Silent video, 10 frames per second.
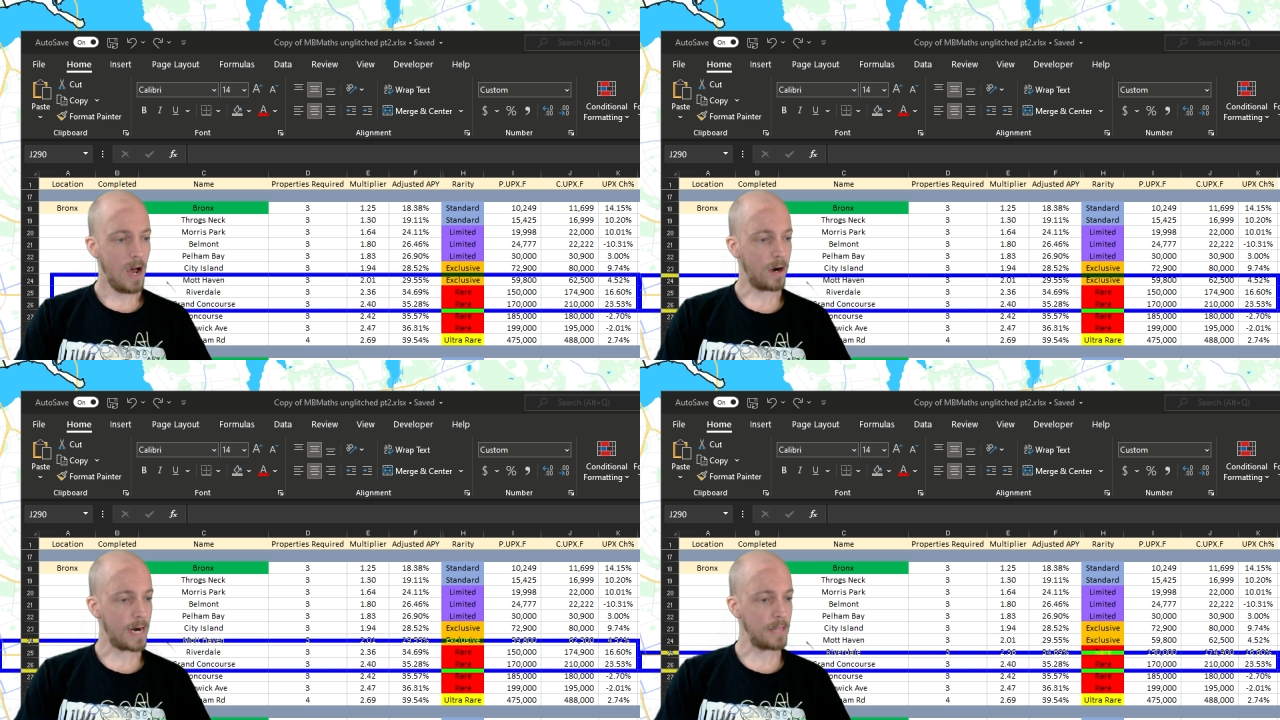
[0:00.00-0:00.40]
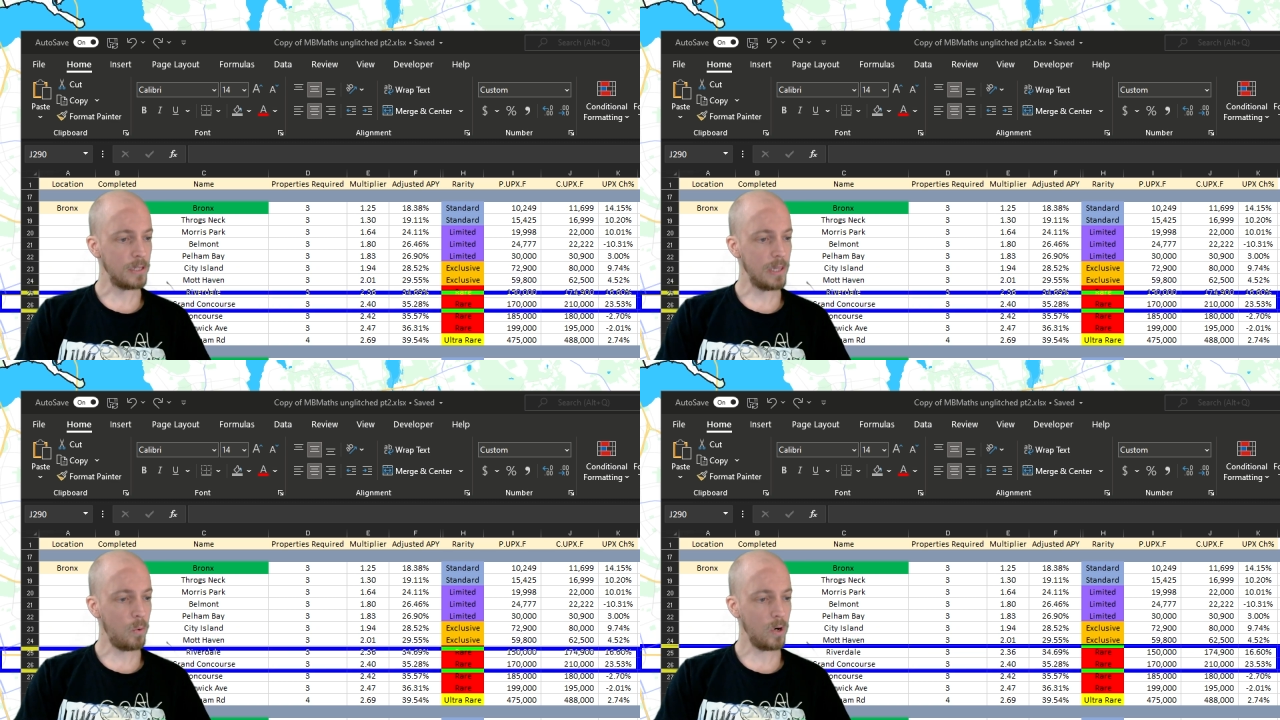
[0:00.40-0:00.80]
are on the
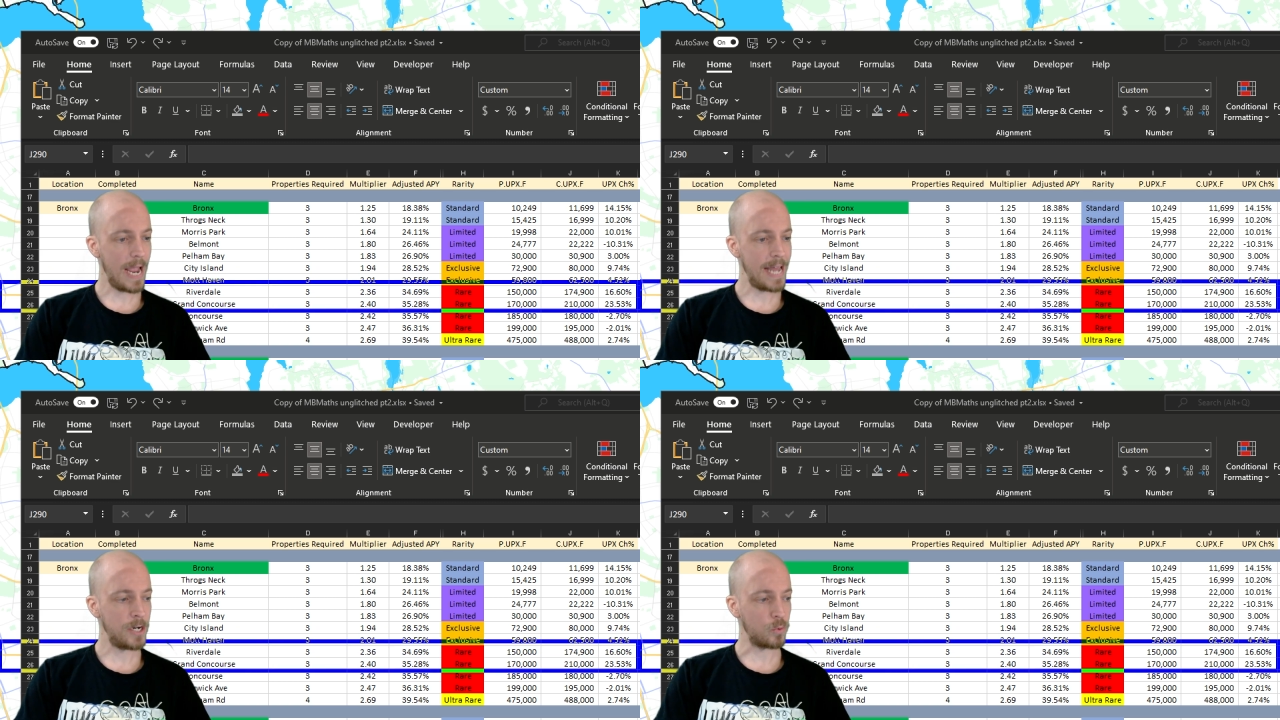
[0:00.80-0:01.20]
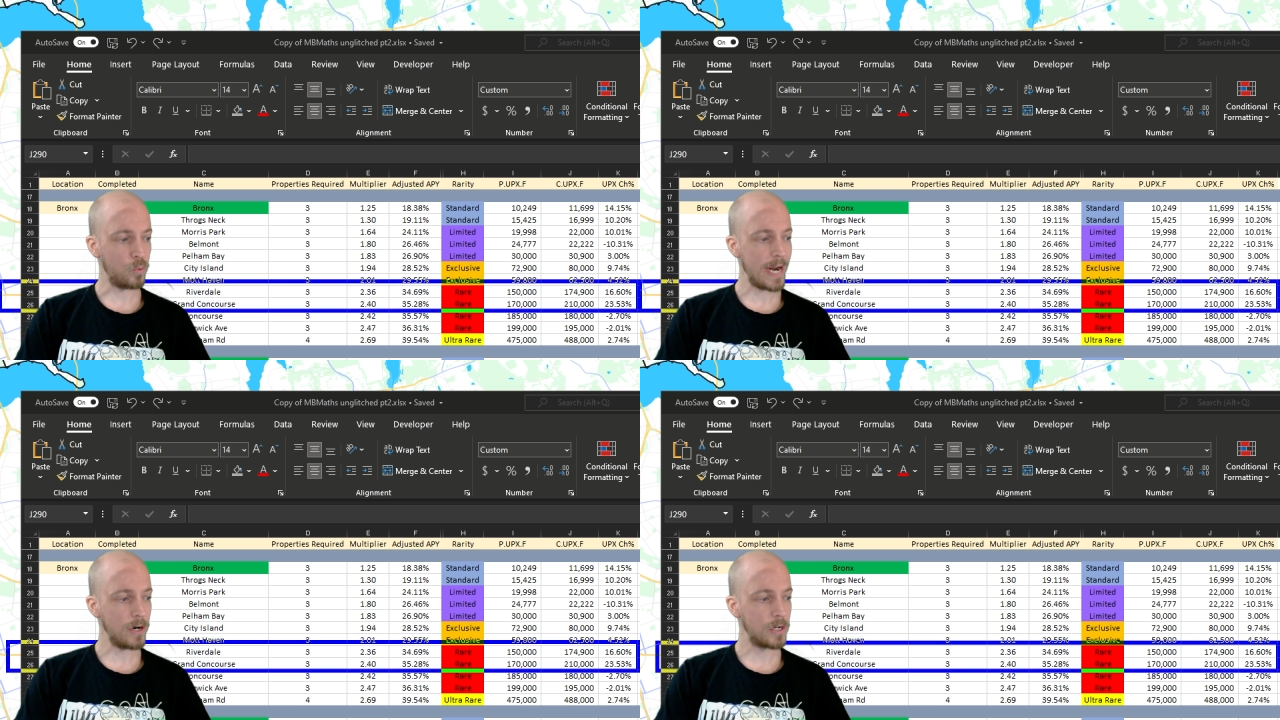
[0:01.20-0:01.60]
lower end
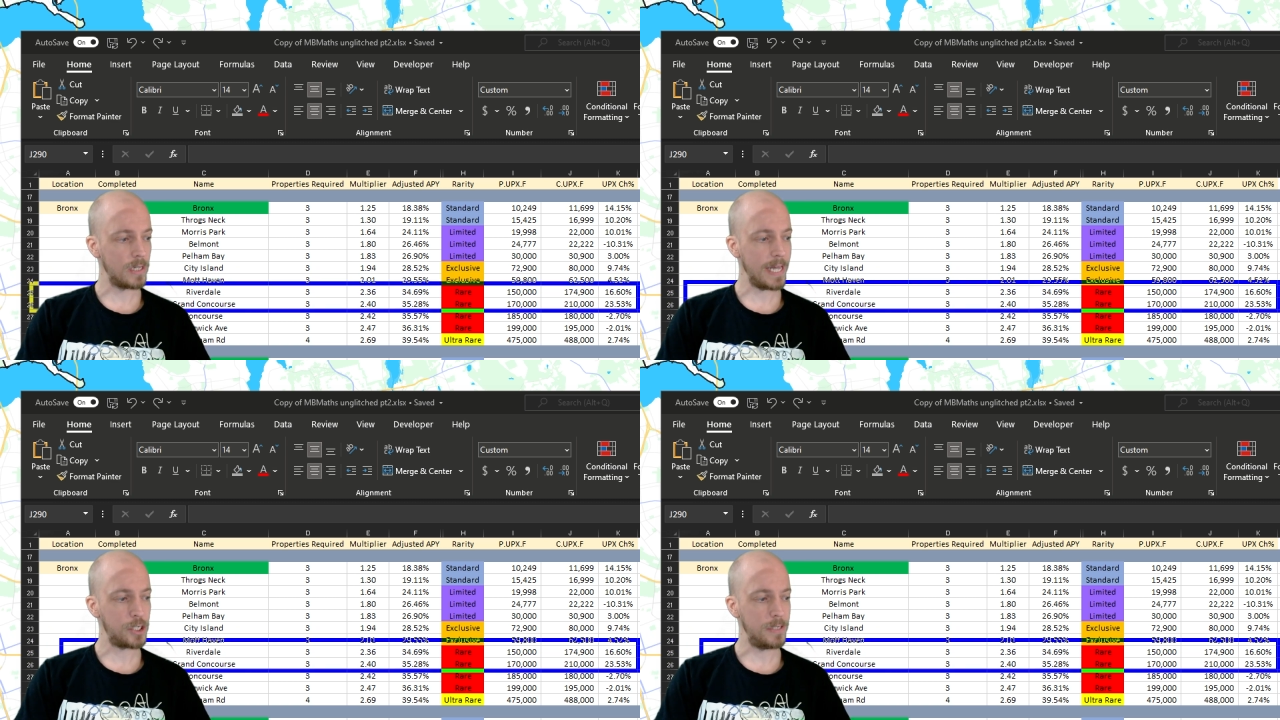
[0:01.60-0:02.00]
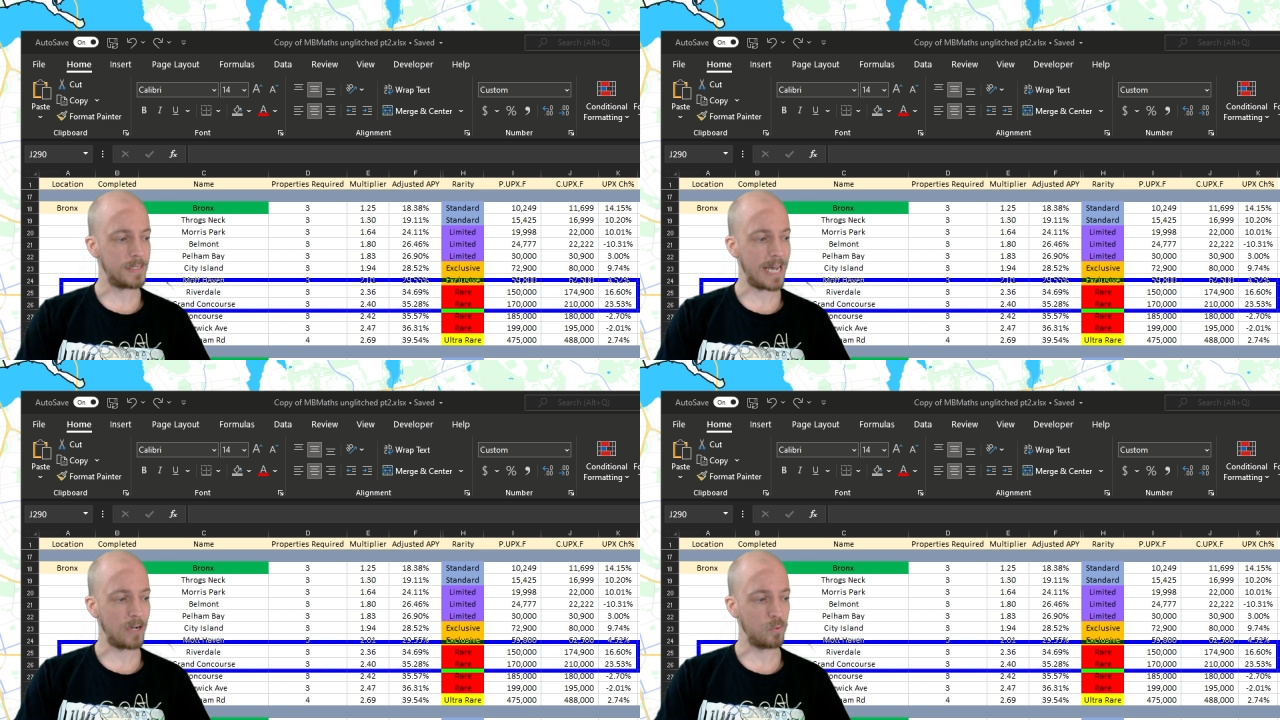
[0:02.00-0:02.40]
rare collection side.